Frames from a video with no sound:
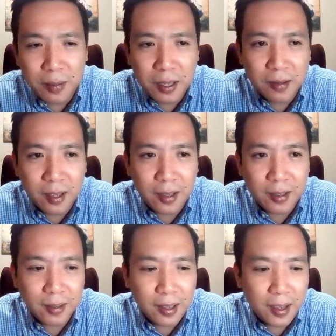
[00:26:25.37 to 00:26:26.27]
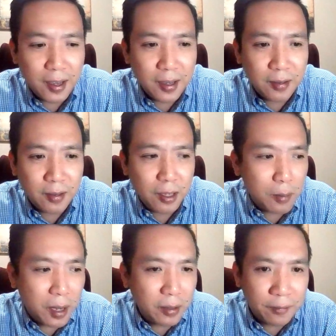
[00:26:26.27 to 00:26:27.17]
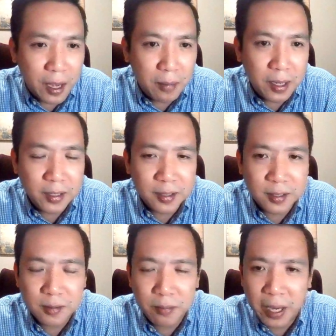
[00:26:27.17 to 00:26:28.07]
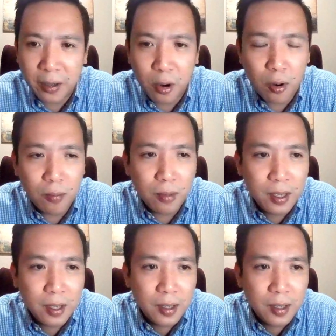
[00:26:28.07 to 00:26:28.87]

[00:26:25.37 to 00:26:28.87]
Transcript: I mean, they they think about their families back home.